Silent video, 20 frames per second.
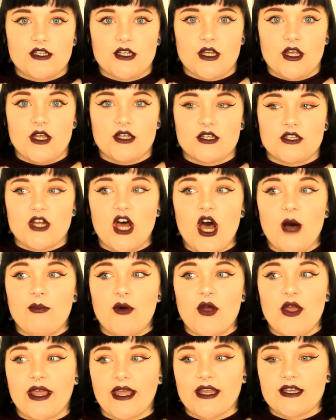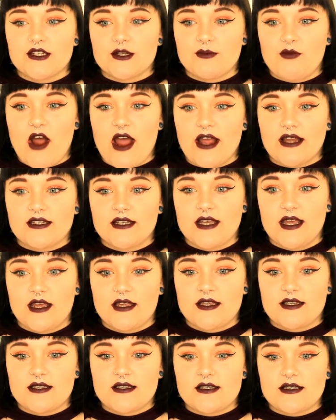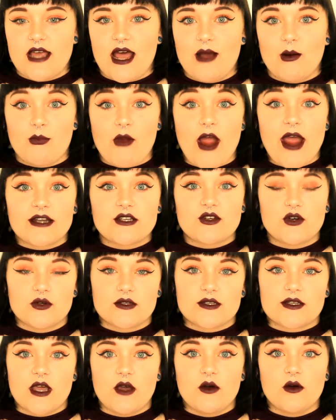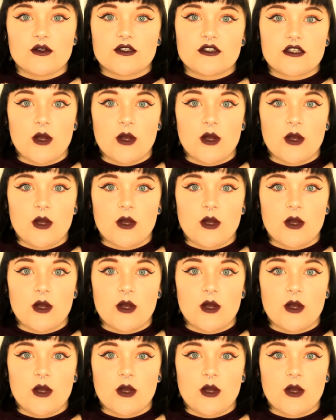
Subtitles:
to start putting into practice our practical skills.